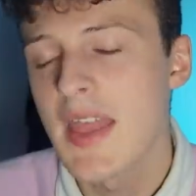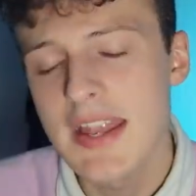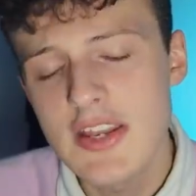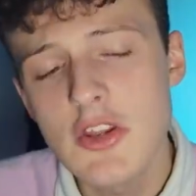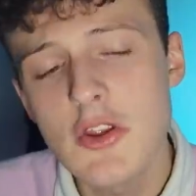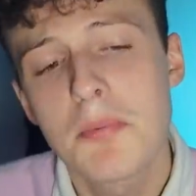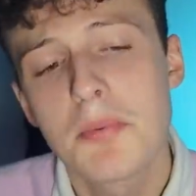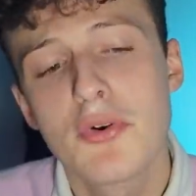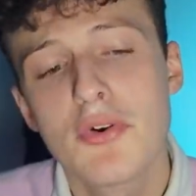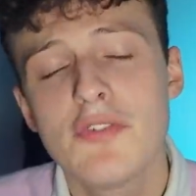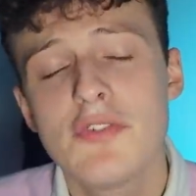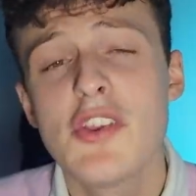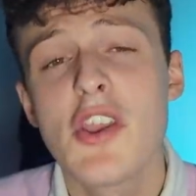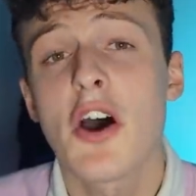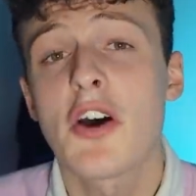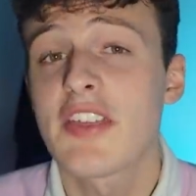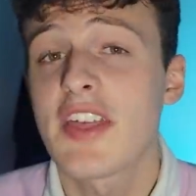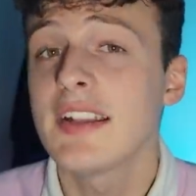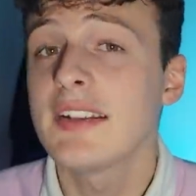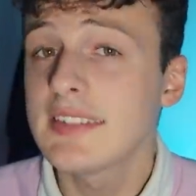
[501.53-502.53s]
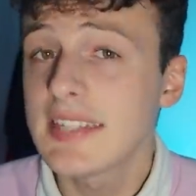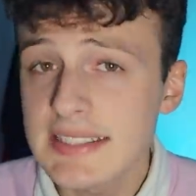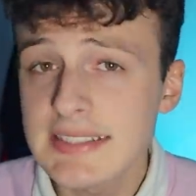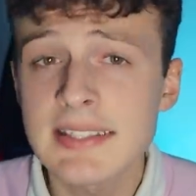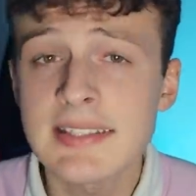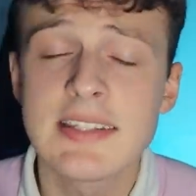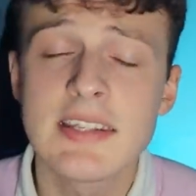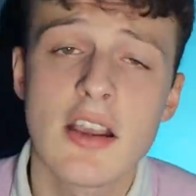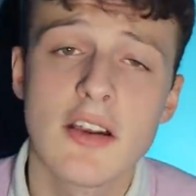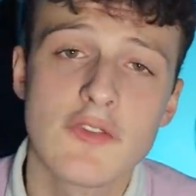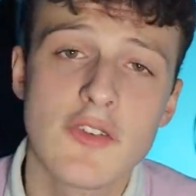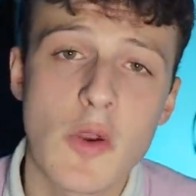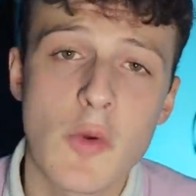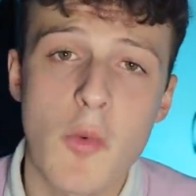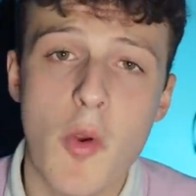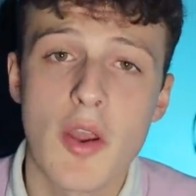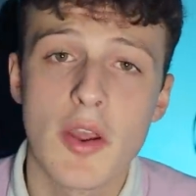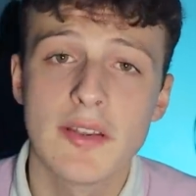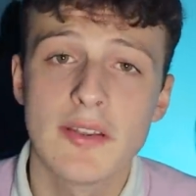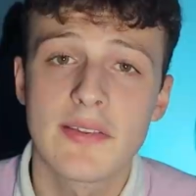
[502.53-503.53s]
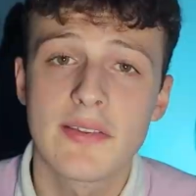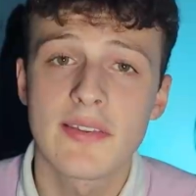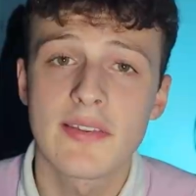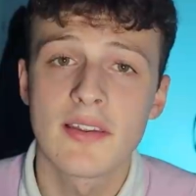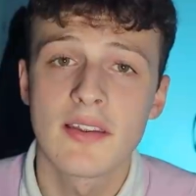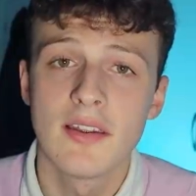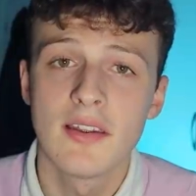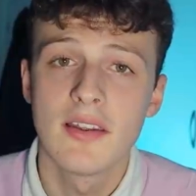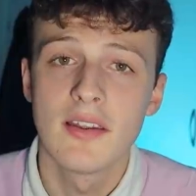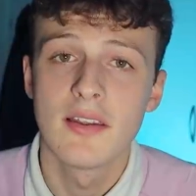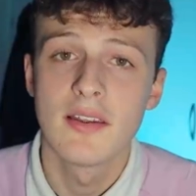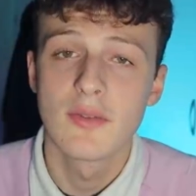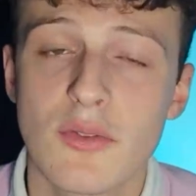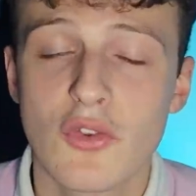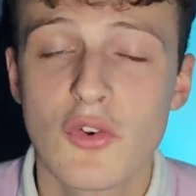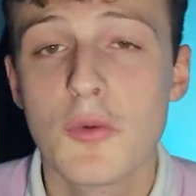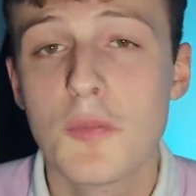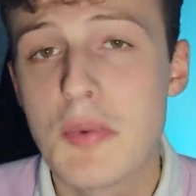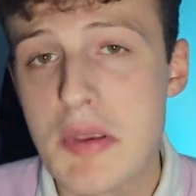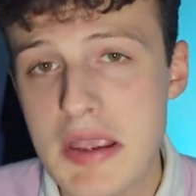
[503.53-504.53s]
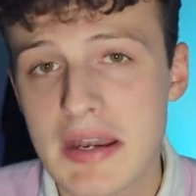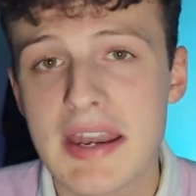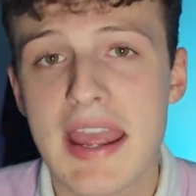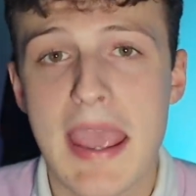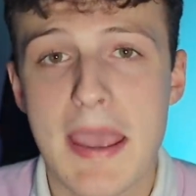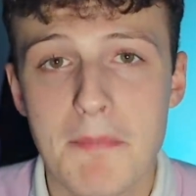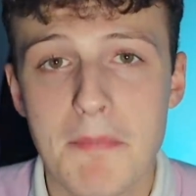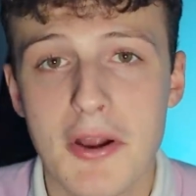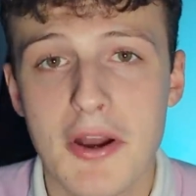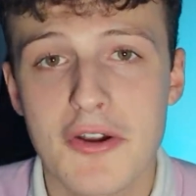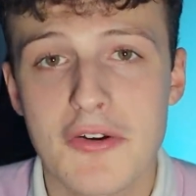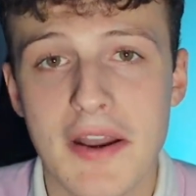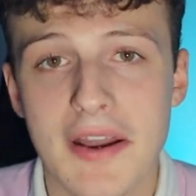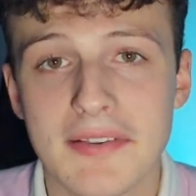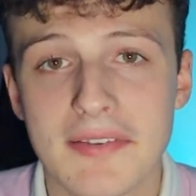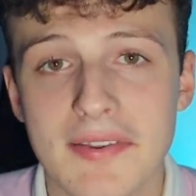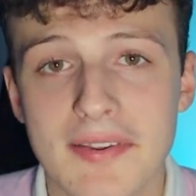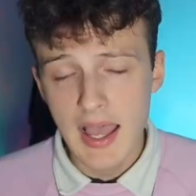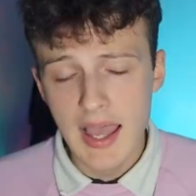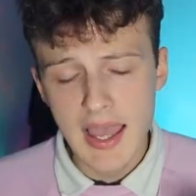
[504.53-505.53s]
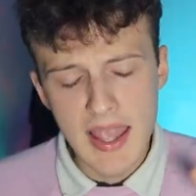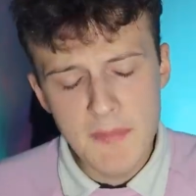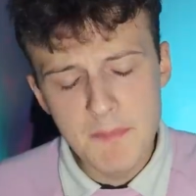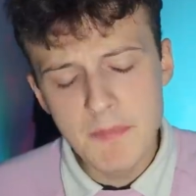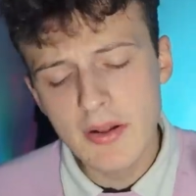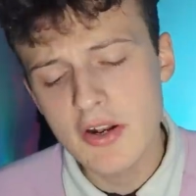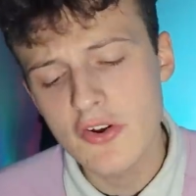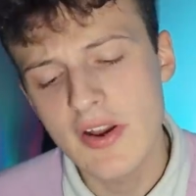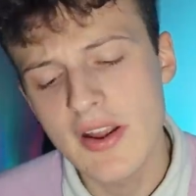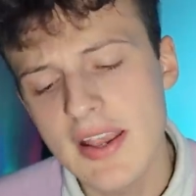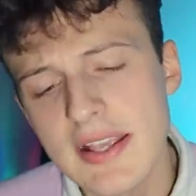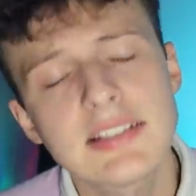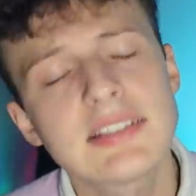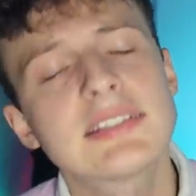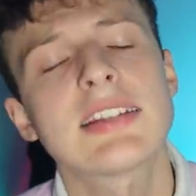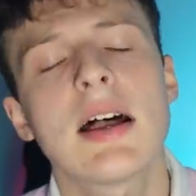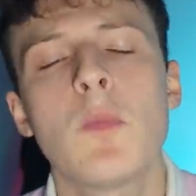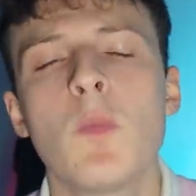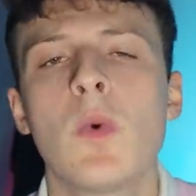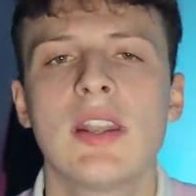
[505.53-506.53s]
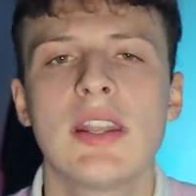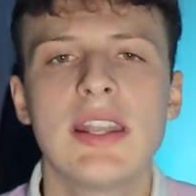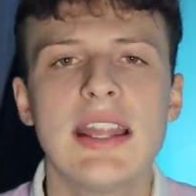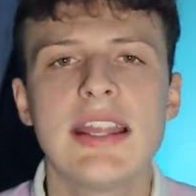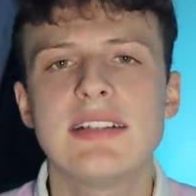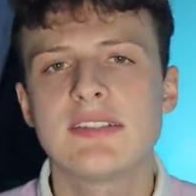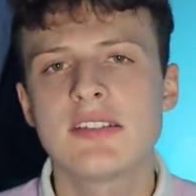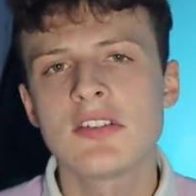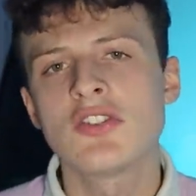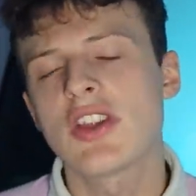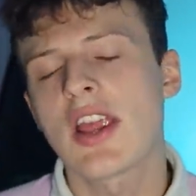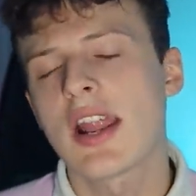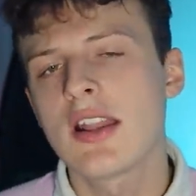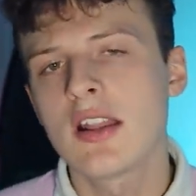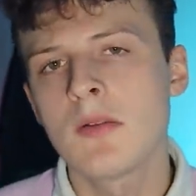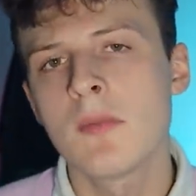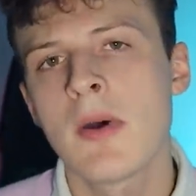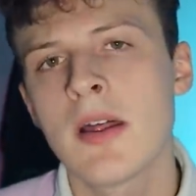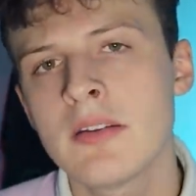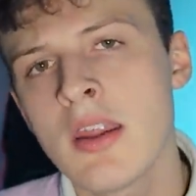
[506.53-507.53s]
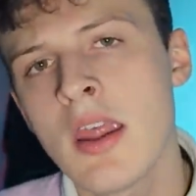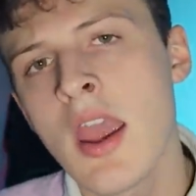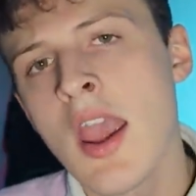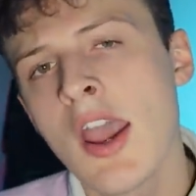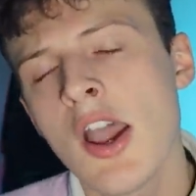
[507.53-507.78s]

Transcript: then you prove the authenticity of your words through being a hypocrite. A hypocrite is someone, ladies and gentlemen,